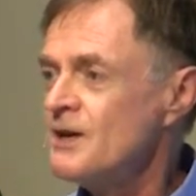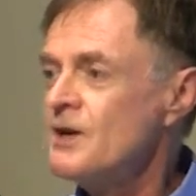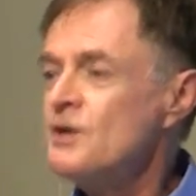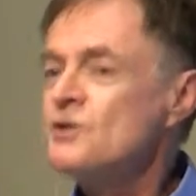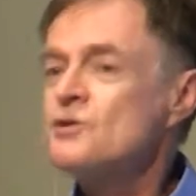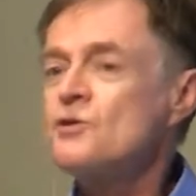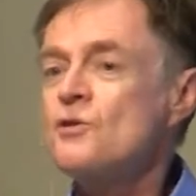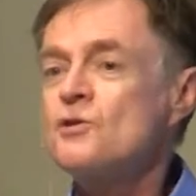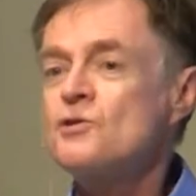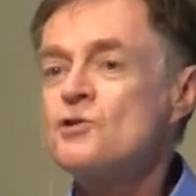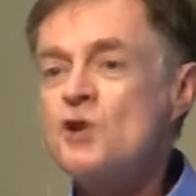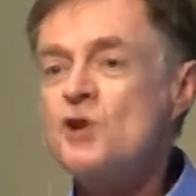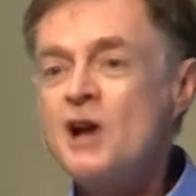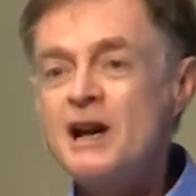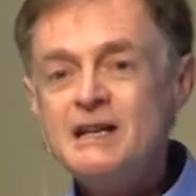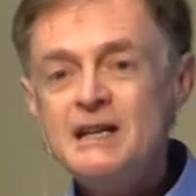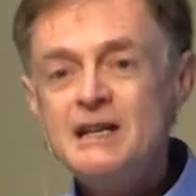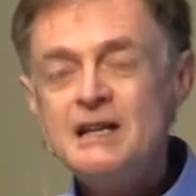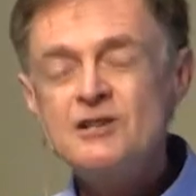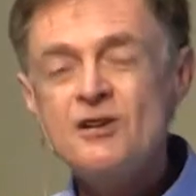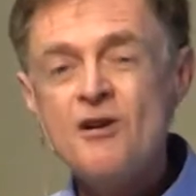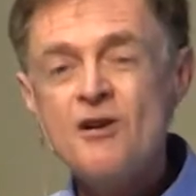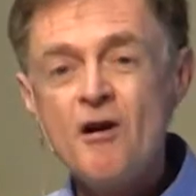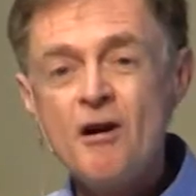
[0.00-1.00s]
So the
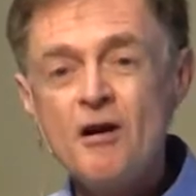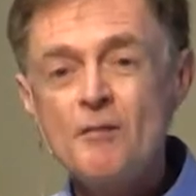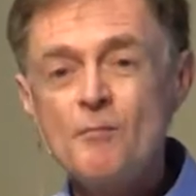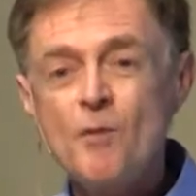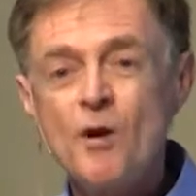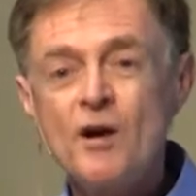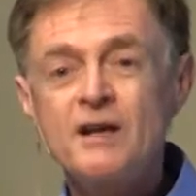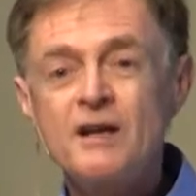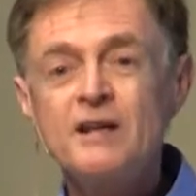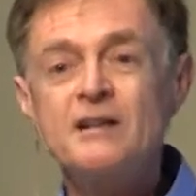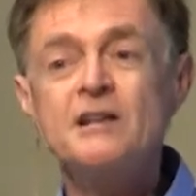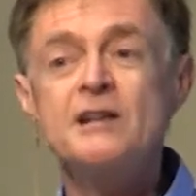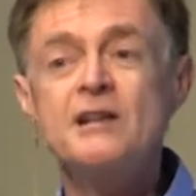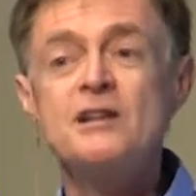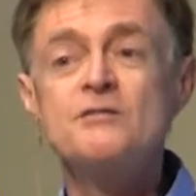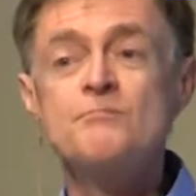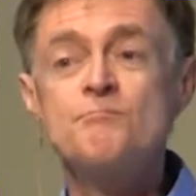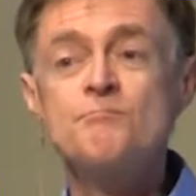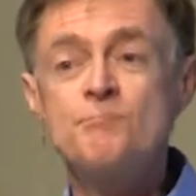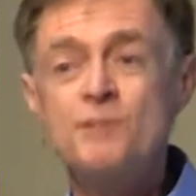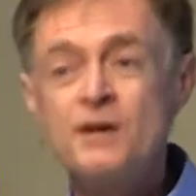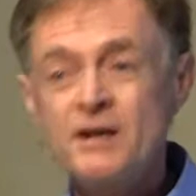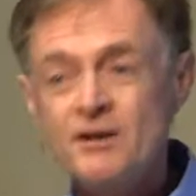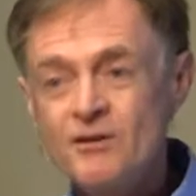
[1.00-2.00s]
Chinese car market is
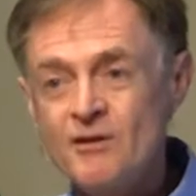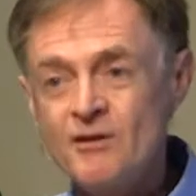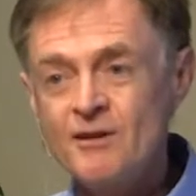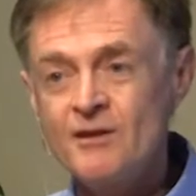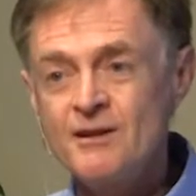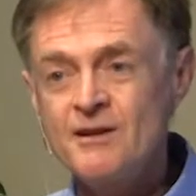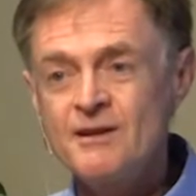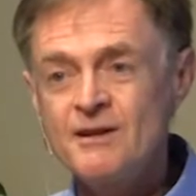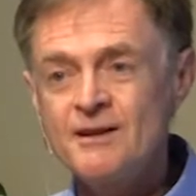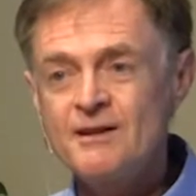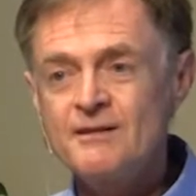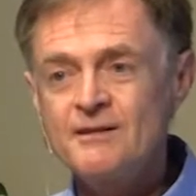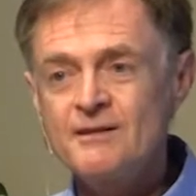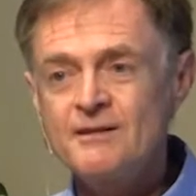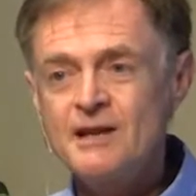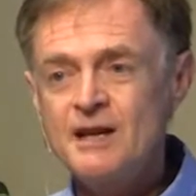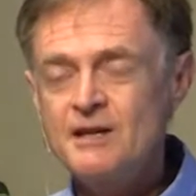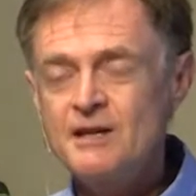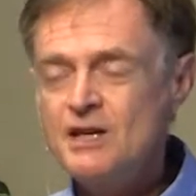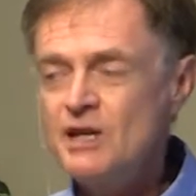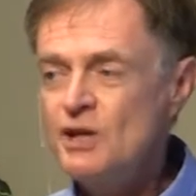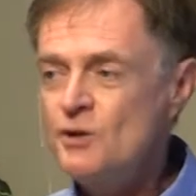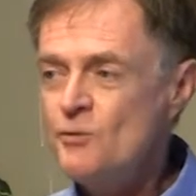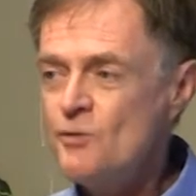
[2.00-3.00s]
bigger
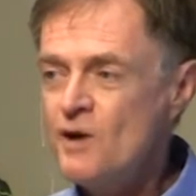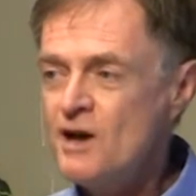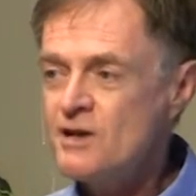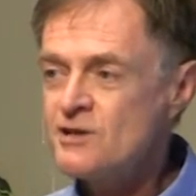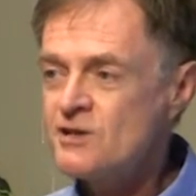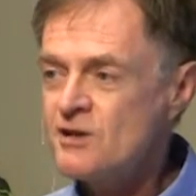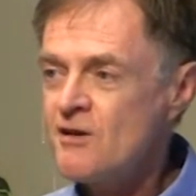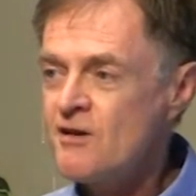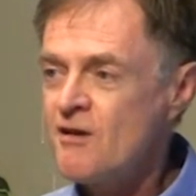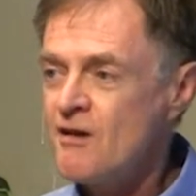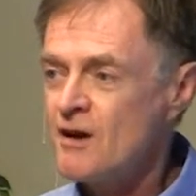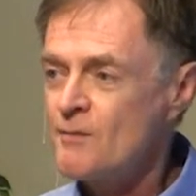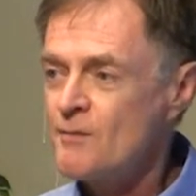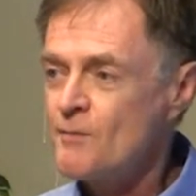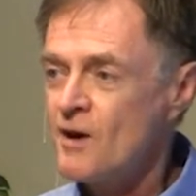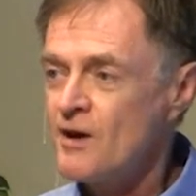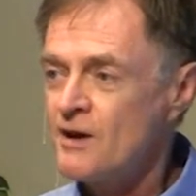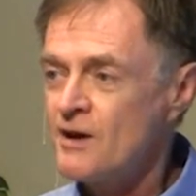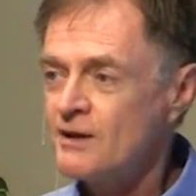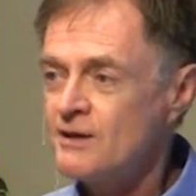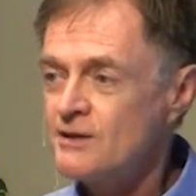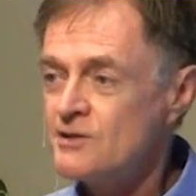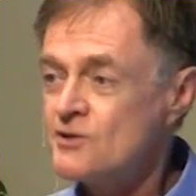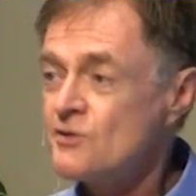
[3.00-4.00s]
than the US car
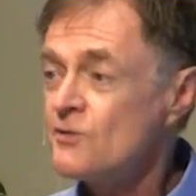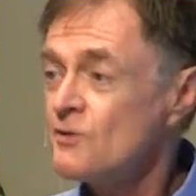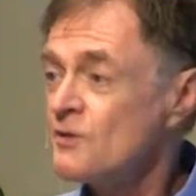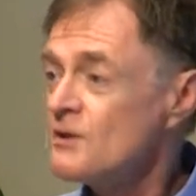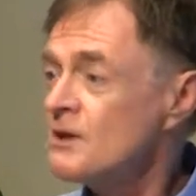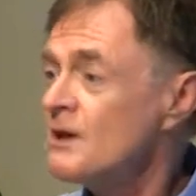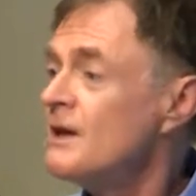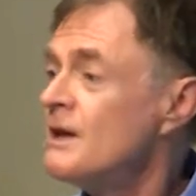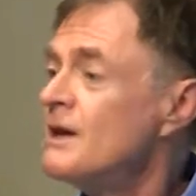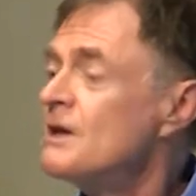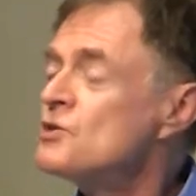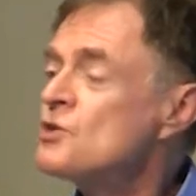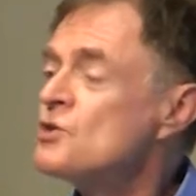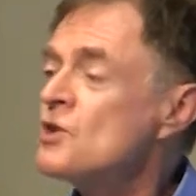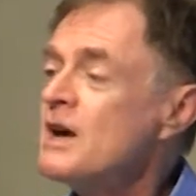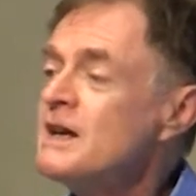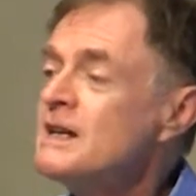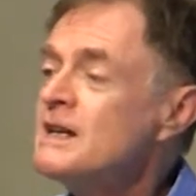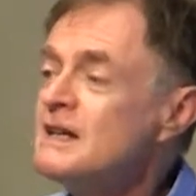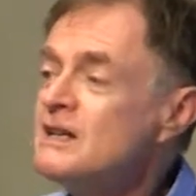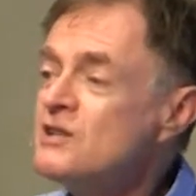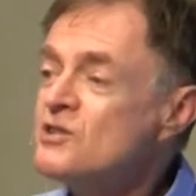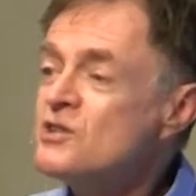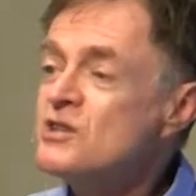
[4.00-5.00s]
market. So
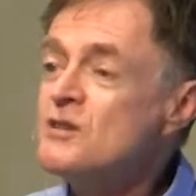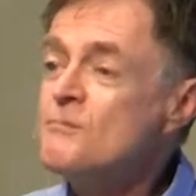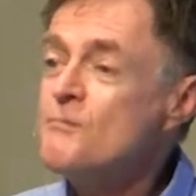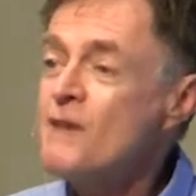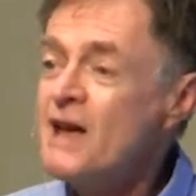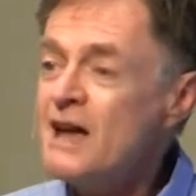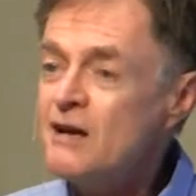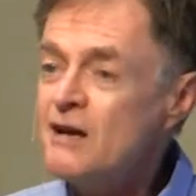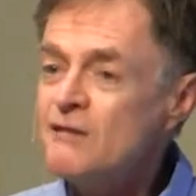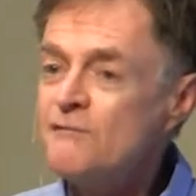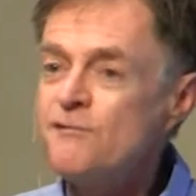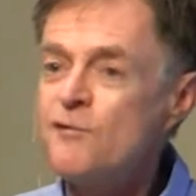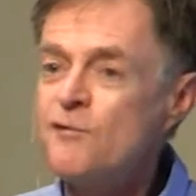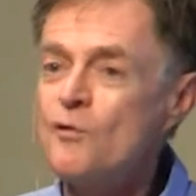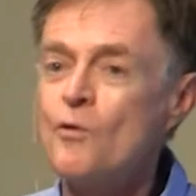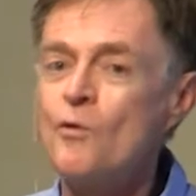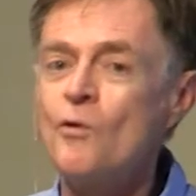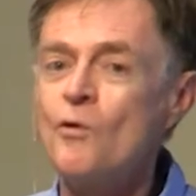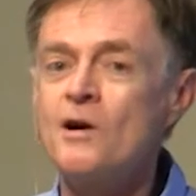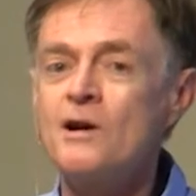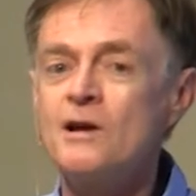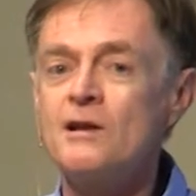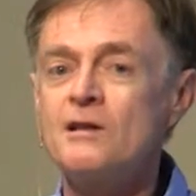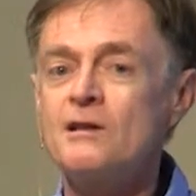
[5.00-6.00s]
Chinese demand for
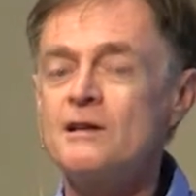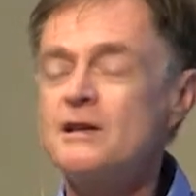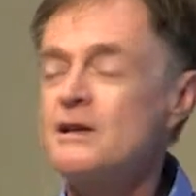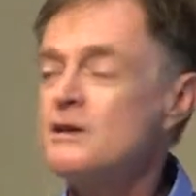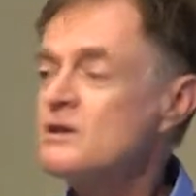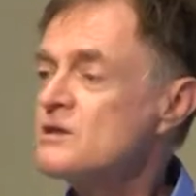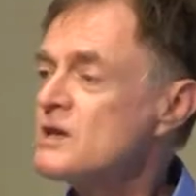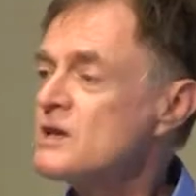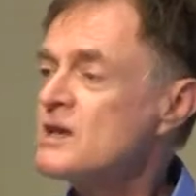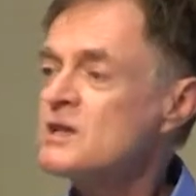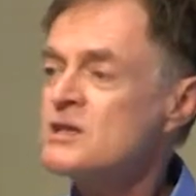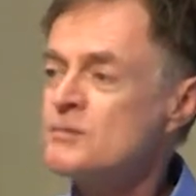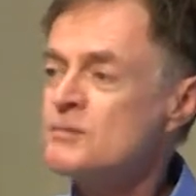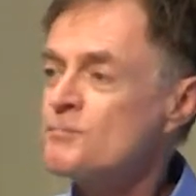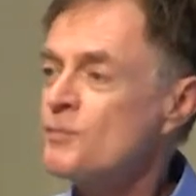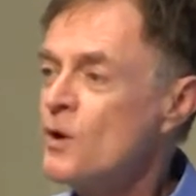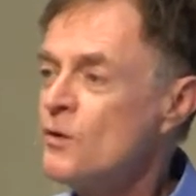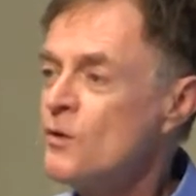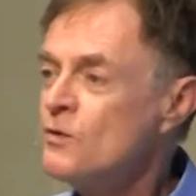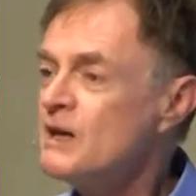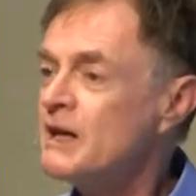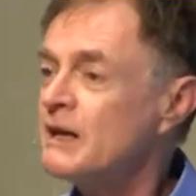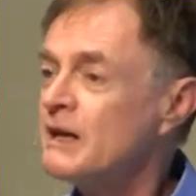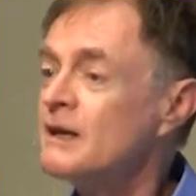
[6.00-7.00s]
oil is
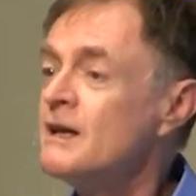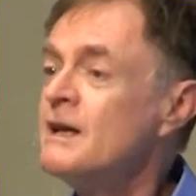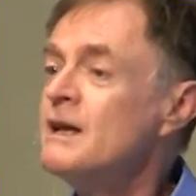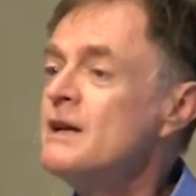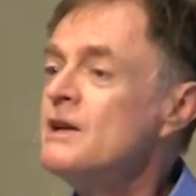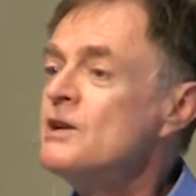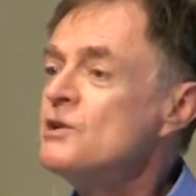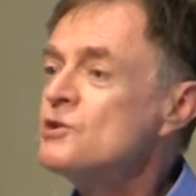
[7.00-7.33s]
exploding.